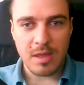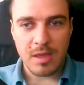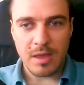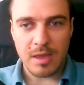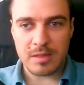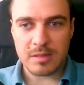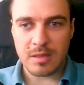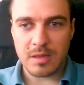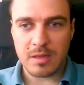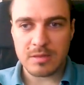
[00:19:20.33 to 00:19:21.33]
and
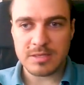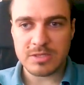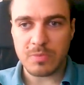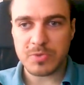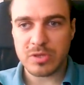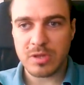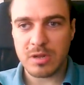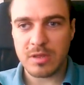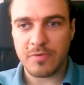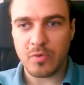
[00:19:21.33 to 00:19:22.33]
this is
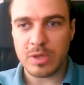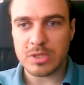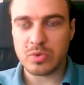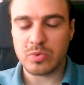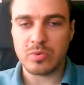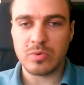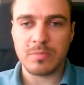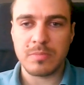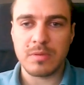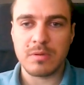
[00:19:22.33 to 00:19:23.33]
optional if you want to
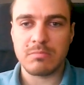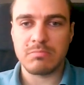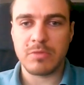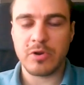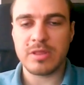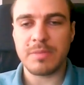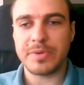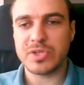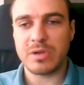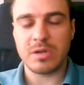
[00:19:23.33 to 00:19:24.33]
create a
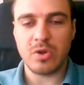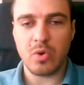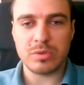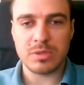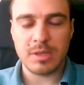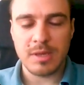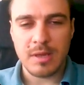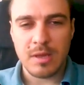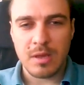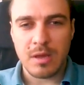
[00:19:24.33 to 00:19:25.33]
personal note
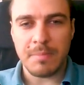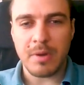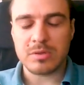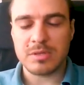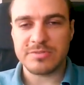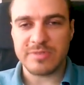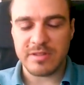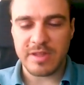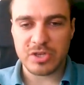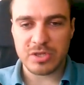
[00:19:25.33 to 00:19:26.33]
about this
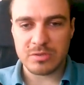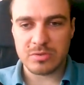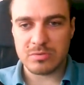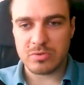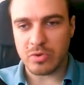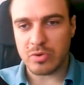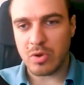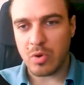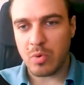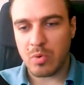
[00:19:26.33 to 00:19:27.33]
transaction so you
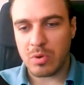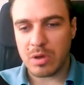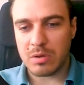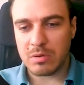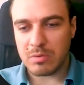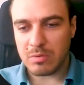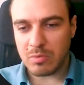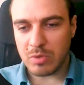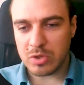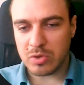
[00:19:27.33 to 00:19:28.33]
know
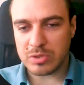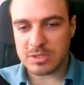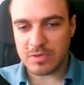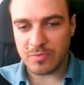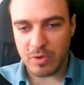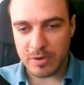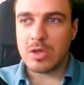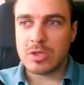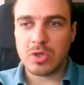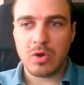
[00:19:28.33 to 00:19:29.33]
what you used it for.
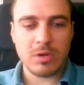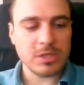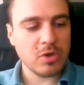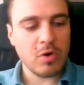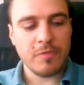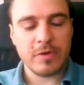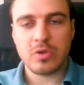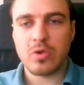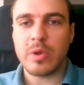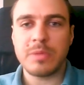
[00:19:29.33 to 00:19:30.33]
So let's go over
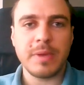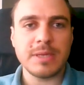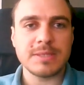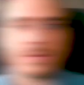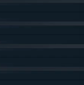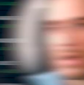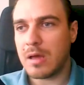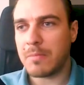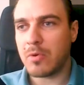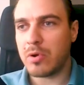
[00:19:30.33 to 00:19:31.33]
to Coinbase.
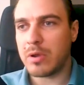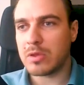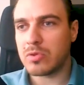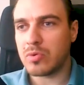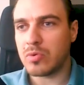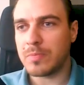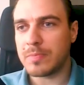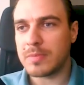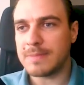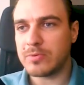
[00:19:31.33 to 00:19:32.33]
I'm going to
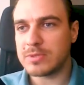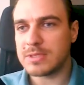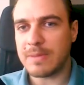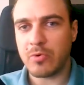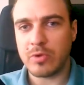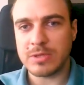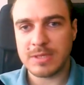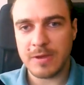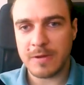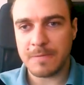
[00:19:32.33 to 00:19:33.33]
deposit some coins
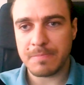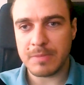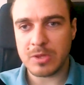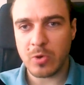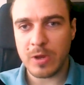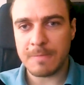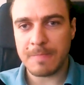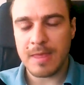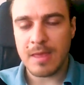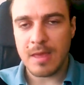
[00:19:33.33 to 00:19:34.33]
here, Bitcoin.
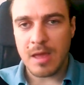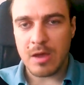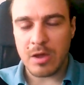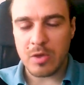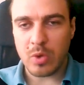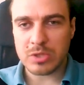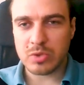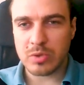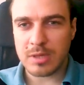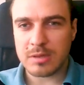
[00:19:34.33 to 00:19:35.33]
You want
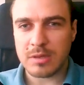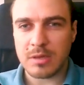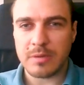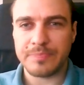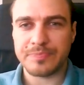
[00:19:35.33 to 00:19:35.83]
to get the